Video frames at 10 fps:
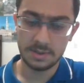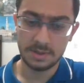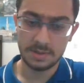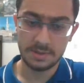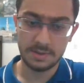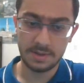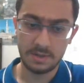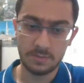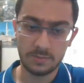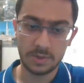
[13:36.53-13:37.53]

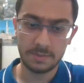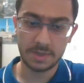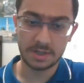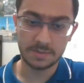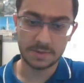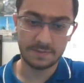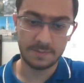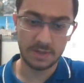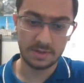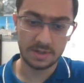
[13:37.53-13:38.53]
then what becomes of
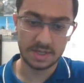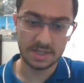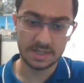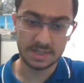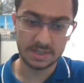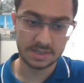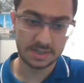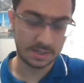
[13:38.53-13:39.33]
Mueller is...